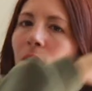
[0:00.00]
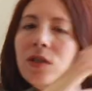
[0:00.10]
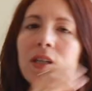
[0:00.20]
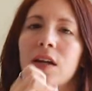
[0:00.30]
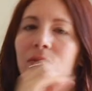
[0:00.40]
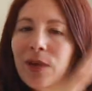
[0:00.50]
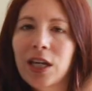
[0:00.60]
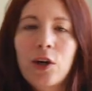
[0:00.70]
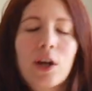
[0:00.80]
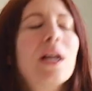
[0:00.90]
outside of my
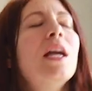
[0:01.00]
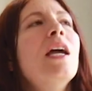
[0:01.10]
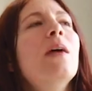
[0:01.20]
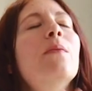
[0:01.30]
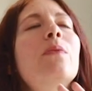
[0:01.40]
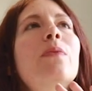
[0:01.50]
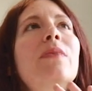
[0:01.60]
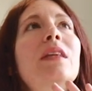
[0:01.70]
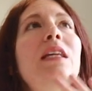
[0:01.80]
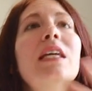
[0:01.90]
ear.
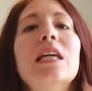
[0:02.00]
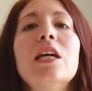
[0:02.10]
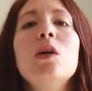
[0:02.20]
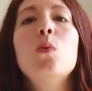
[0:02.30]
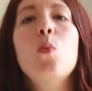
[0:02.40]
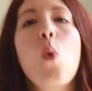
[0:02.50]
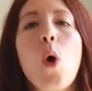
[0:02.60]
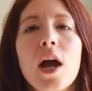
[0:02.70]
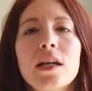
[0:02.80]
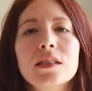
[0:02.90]
It
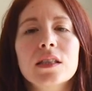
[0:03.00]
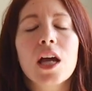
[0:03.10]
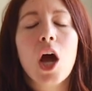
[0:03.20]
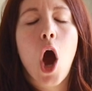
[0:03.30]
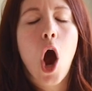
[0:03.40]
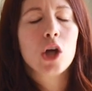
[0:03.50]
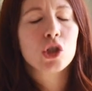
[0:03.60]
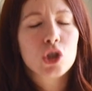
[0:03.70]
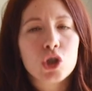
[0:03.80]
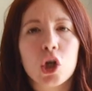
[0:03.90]
was
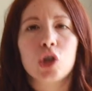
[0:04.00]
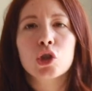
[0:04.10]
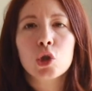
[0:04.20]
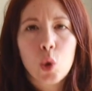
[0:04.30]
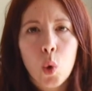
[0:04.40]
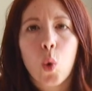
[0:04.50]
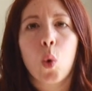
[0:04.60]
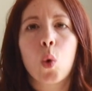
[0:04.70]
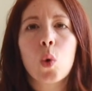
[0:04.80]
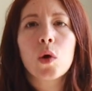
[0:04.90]
such a
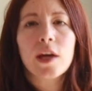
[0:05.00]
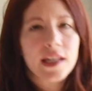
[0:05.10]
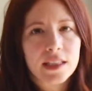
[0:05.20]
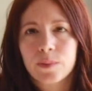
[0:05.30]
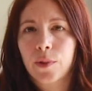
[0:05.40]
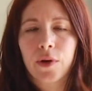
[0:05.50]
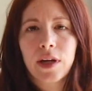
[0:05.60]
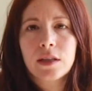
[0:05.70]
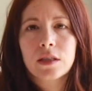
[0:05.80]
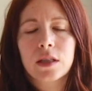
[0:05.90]
cool
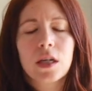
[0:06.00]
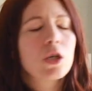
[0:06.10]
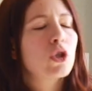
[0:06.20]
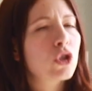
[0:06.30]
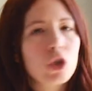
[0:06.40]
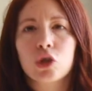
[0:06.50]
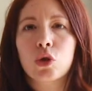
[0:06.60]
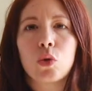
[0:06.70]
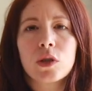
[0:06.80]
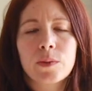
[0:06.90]
experience. Such a
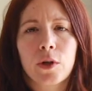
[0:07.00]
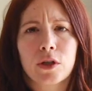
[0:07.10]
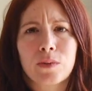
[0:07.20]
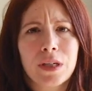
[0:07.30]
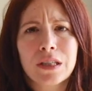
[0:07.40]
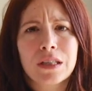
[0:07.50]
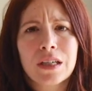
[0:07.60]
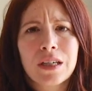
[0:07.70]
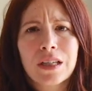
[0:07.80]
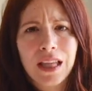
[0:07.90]
cool experience because,
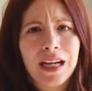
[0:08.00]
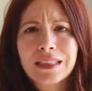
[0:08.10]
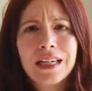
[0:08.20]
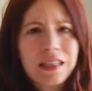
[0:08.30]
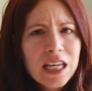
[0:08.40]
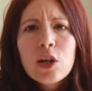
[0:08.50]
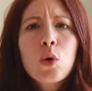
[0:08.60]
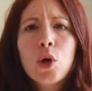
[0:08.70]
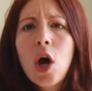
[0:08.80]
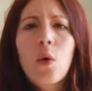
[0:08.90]
like I said, they
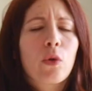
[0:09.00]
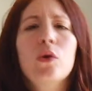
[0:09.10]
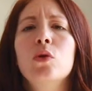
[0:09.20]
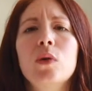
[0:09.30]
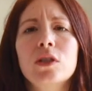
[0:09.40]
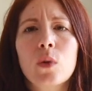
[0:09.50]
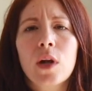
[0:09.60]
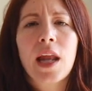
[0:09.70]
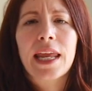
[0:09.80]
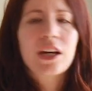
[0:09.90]
don't know. They don't know what's going
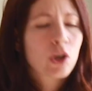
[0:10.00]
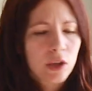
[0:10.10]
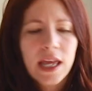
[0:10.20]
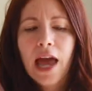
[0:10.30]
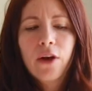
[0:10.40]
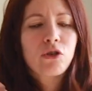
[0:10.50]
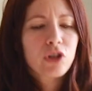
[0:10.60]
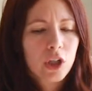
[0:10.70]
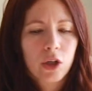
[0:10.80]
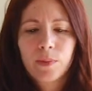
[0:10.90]
on. The
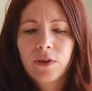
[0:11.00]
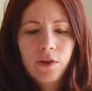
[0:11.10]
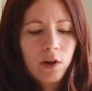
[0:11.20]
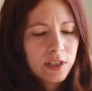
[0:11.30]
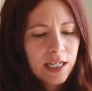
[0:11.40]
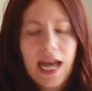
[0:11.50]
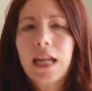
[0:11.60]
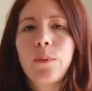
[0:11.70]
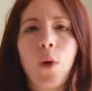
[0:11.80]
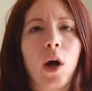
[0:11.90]
energy could be felt at
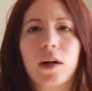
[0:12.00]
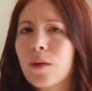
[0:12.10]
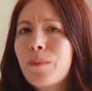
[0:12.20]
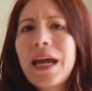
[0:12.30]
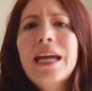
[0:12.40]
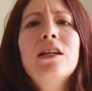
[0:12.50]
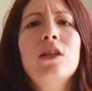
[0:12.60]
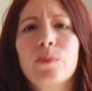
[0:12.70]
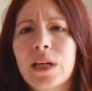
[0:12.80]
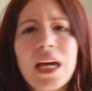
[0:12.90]
any part. The pain
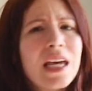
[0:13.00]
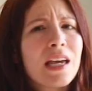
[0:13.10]
could be